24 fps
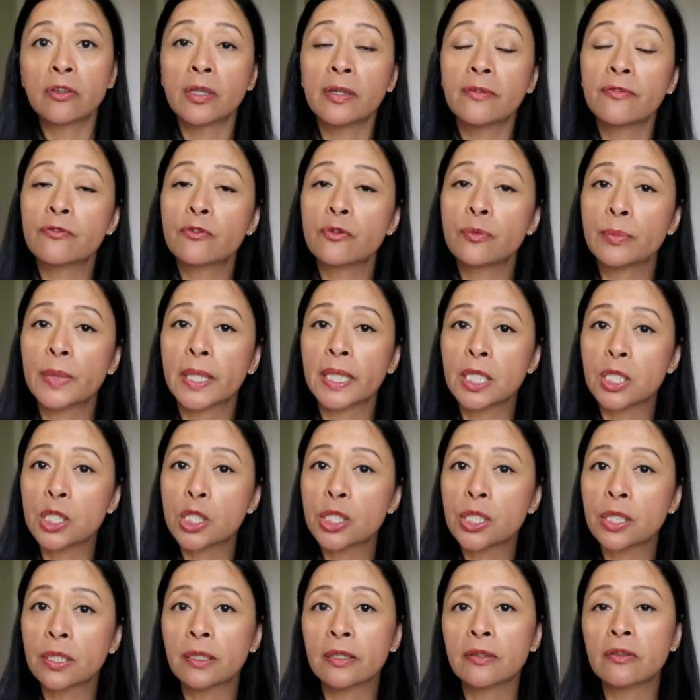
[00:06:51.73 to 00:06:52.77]
the
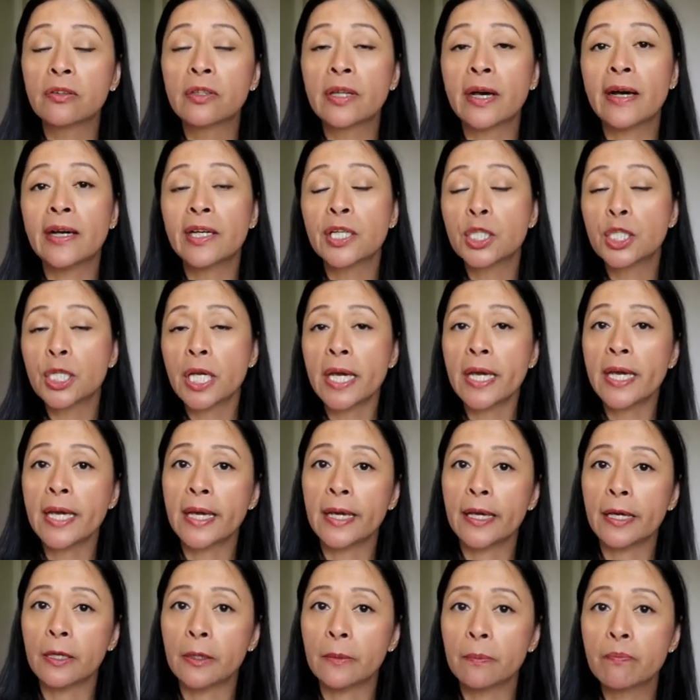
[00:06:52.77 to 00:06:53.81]
information that I share
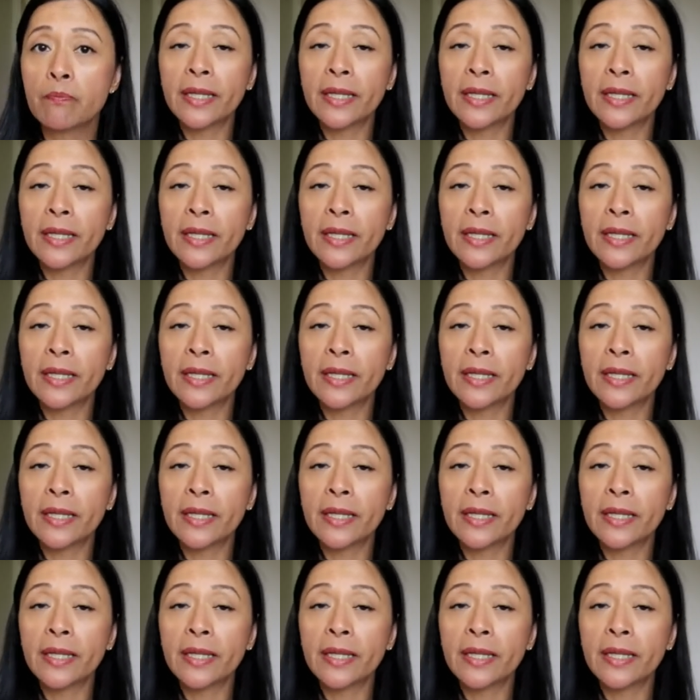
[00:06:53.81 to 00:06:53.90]
here.